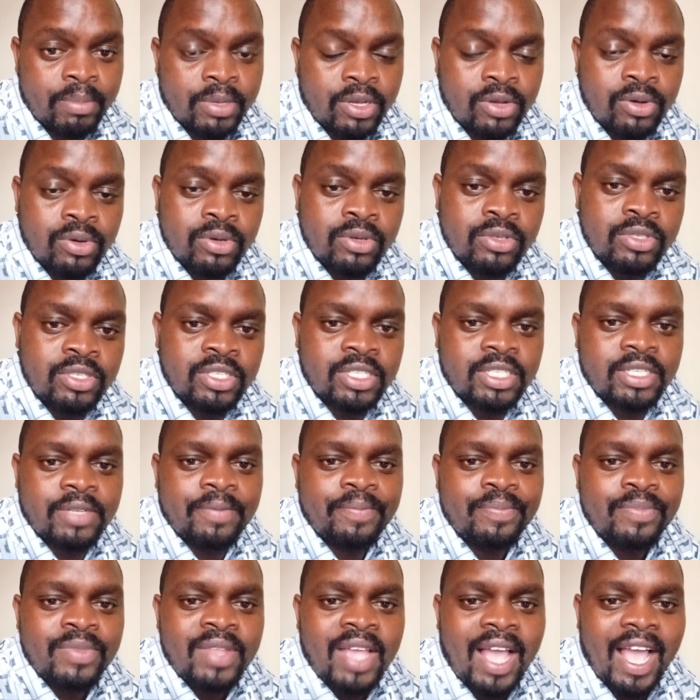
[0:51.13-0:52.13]
Because
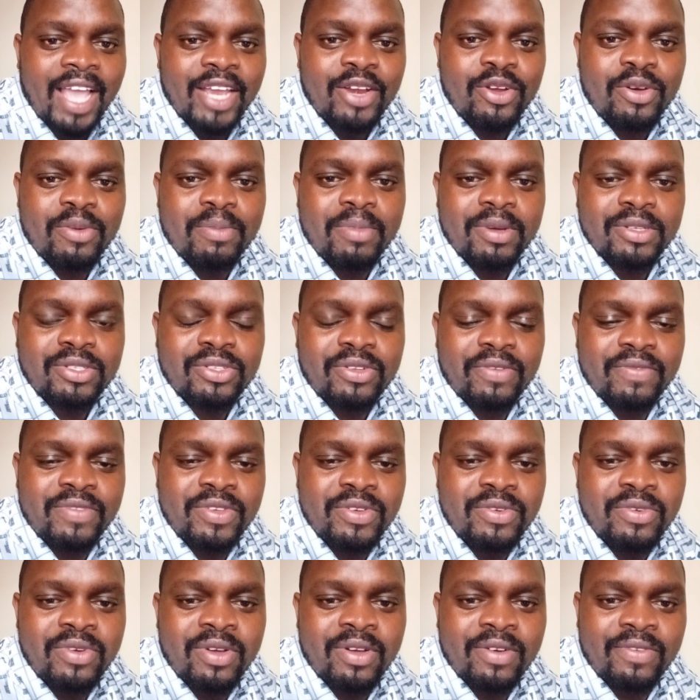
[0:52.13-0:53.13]
I know most of
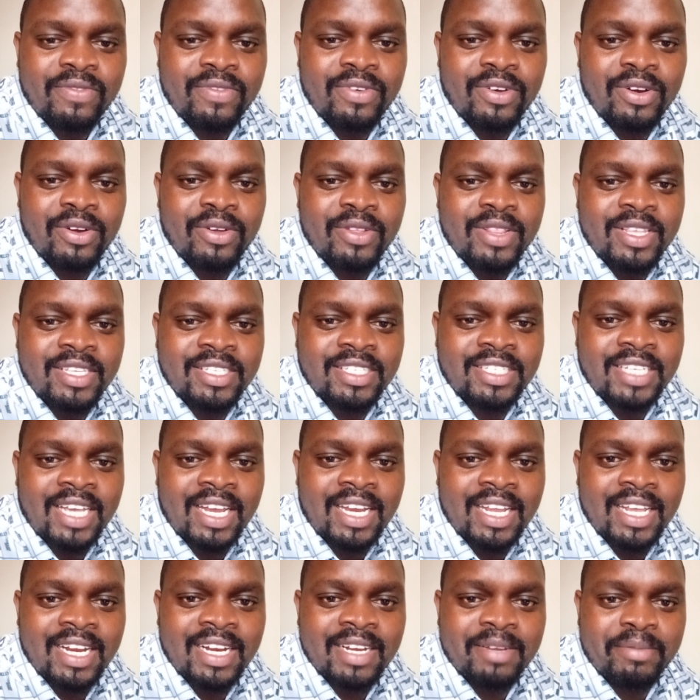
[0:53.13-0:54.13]
you follow this
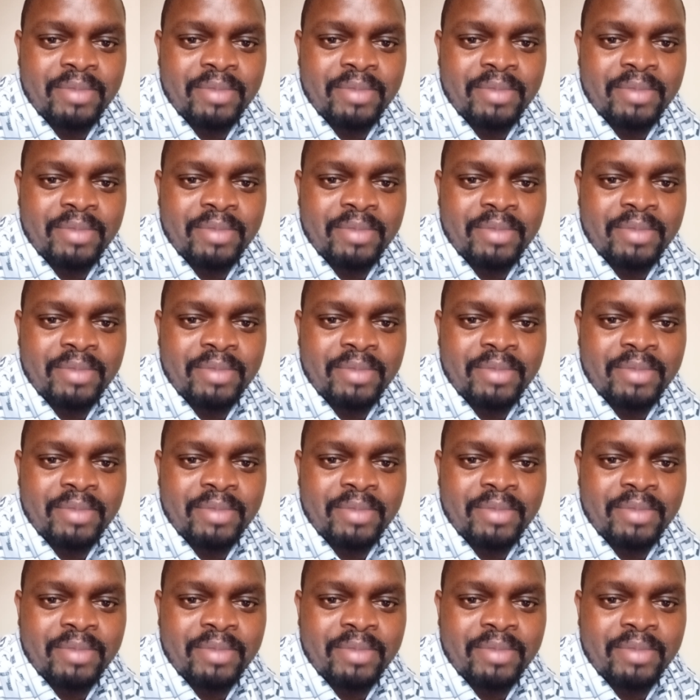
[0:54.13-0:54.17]
channel.